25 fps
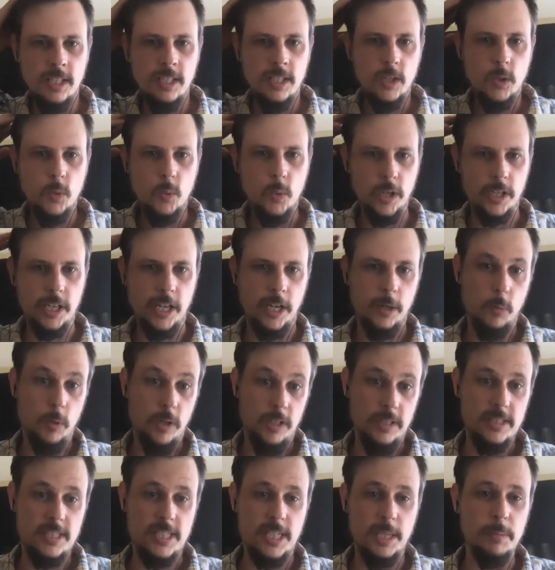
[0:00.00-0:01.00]
work on
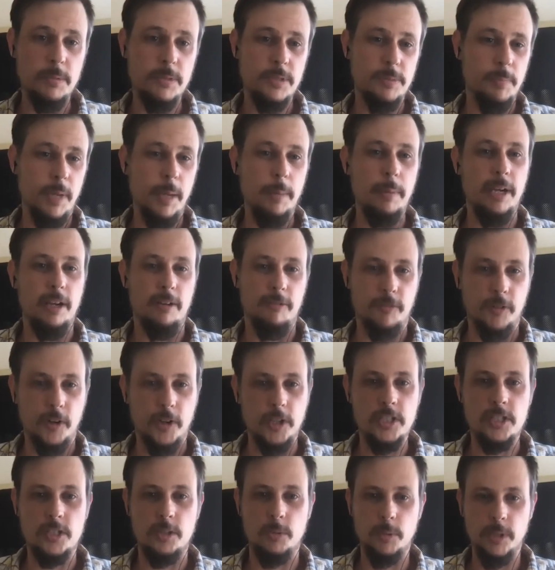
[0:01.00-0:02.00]
what seems maybe at
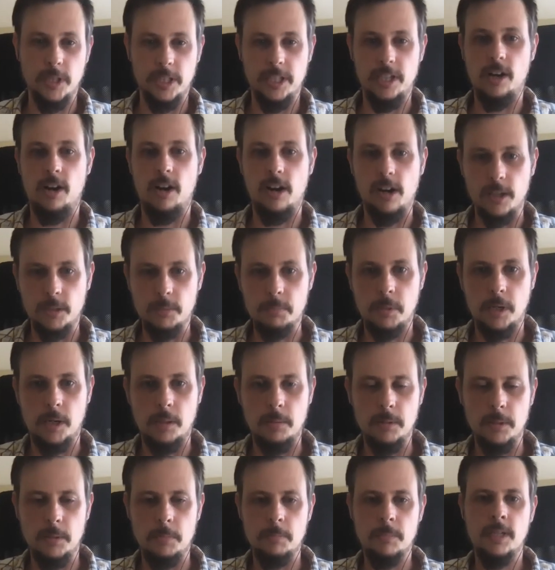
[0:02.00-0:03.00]
first a really hard
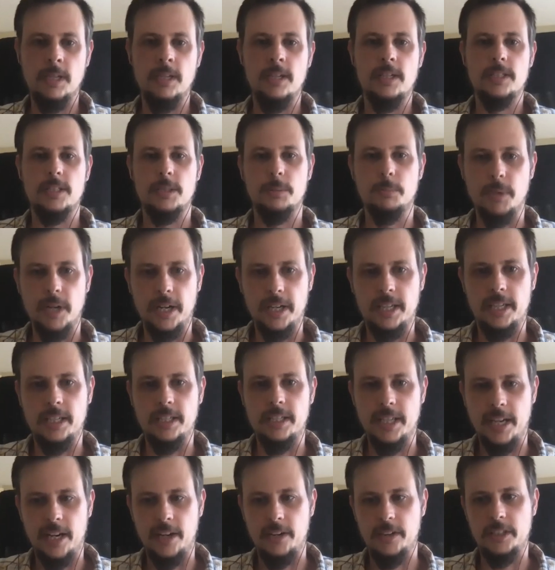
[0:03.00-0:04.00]
problem to break it
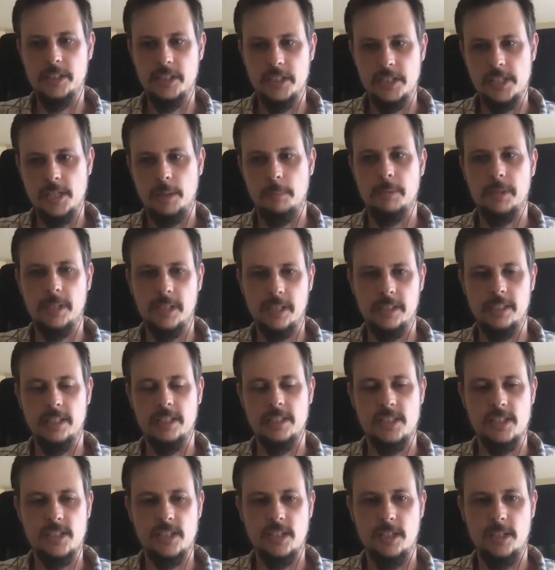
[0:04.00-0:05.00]
down into something
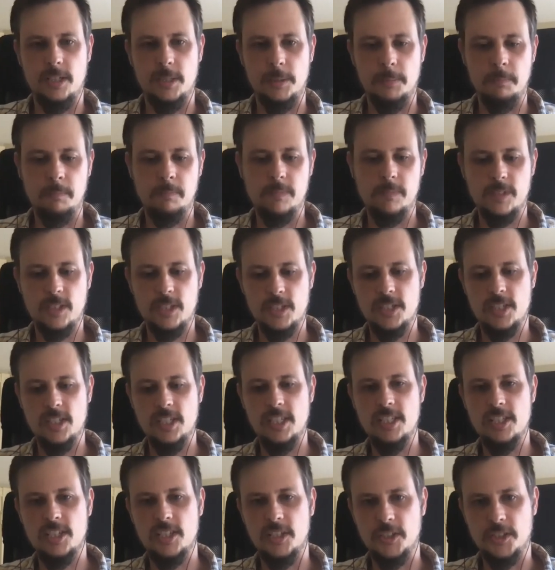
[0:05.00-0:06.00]
that's
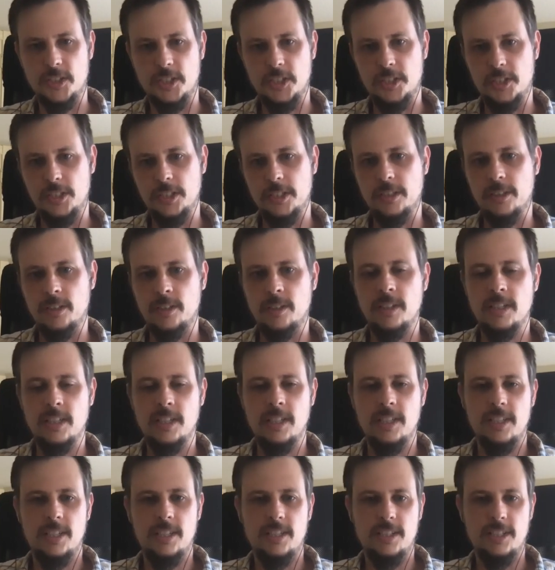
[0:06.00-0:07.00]
easier to do.
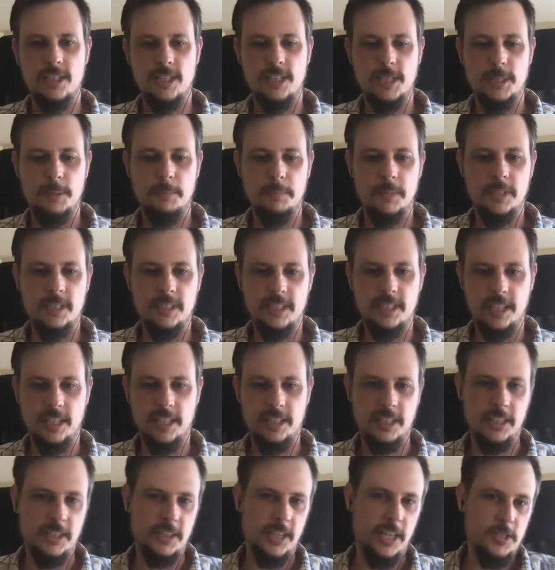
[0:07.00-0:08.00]
And I
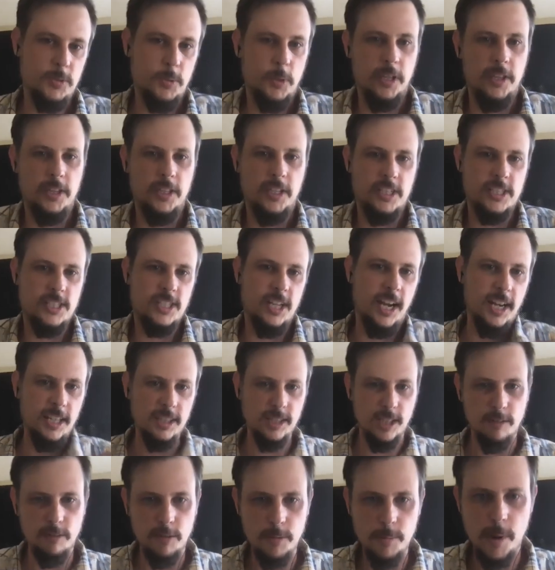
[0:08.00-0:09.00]
think that's one of the things that I
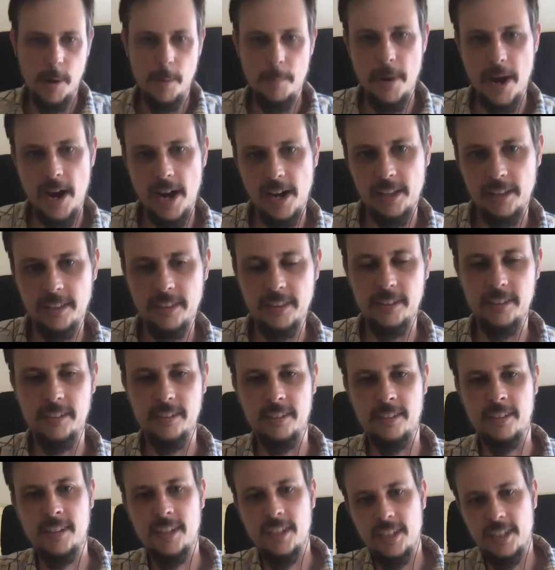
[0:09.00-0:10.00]
love about math
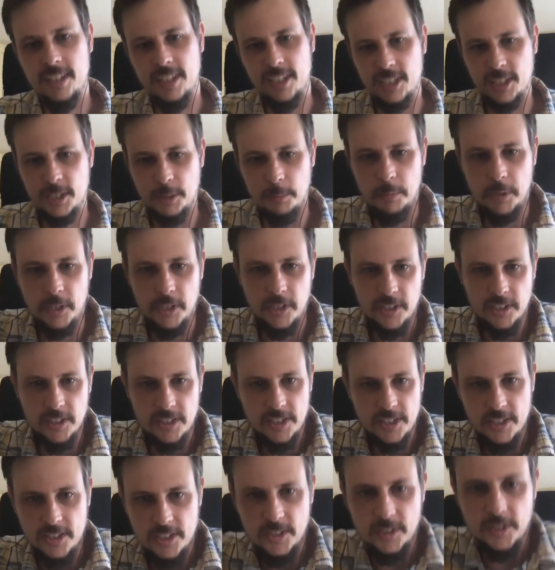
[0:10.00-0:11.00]
and computers
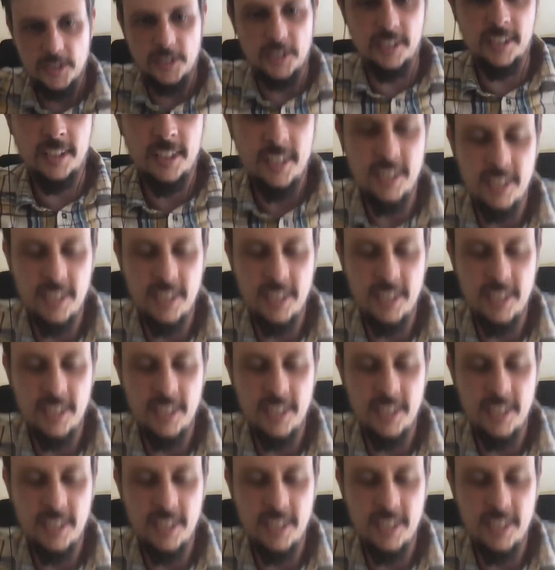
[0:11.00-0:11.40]
is you can